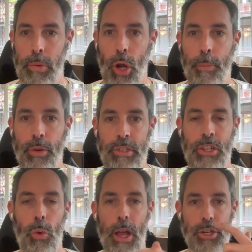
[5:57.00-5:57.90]
blog post
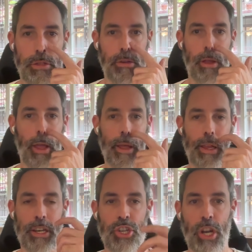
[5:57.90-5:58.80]
in question,
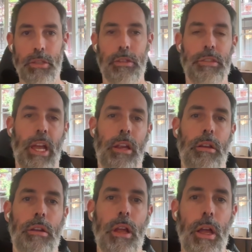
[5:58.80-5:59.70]
in just a
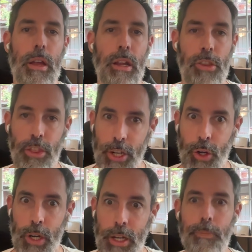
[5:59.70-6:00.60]
second, in
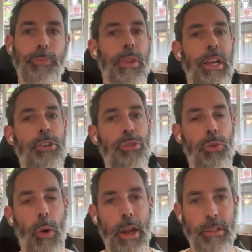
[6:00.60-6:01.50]
theory, it should